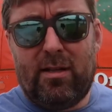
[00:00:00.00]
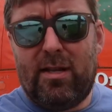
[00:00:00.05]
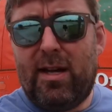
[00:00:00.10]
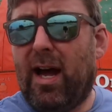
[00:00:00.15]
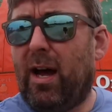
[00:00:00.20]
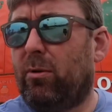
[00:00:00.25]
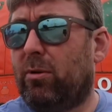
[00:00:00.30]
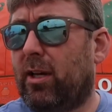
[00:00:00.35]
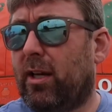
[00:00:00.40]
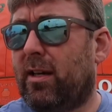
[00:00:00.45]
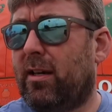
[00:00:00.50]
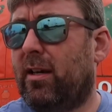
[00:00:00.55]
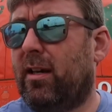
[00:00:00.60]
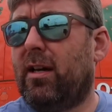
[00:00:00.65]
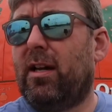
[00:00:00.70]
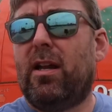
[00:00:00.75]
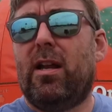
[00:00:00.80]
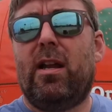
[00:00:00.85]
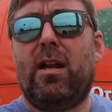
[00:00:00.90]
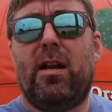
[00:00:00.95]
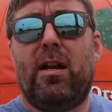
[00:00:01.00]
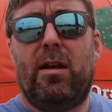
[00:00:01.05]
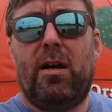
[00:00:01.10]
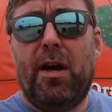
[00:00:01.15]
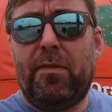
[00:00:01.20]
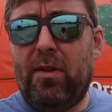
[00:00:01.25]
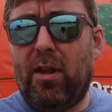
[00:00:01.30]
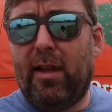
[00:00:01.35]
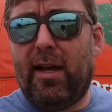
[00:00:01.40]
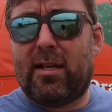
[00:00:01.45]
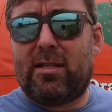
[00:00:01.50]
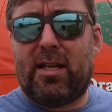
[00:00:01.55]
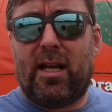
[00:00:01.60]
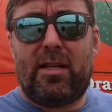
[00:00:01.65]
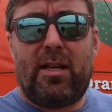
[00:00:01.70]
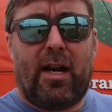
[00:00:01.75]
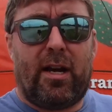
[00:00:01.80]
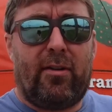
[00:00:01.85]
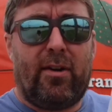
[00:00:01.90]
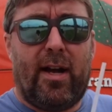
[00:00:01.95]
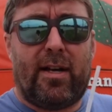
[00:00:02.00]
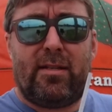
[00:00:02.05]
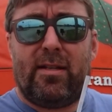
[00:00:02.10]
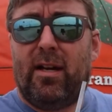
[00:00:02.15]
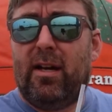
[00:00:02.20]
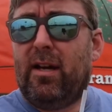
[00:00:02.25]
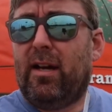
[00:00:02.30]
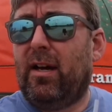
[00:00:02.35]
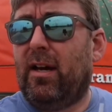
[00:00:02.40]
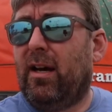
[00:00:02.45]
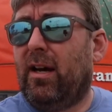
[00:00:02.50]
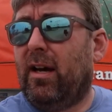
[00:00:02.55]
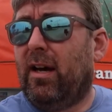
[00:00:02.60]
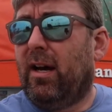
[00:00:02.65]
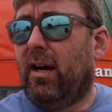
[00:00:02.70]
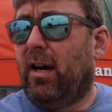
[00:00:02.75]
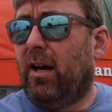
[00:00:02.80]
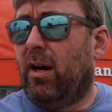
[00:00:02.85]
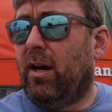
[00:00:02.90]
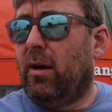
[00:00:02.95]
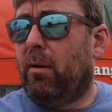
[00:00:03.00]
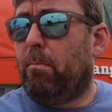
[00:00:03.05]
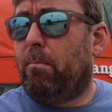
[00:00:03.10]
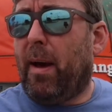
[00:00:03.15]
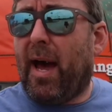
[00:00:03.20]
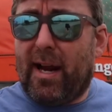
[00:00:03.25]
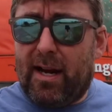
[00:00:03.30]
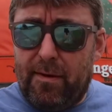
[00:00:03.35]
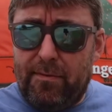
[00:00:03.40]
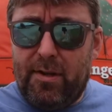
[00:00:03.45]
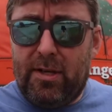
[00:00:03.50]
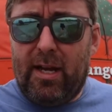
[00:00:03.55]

Cowlick. Nonetheless, I digress. Back in the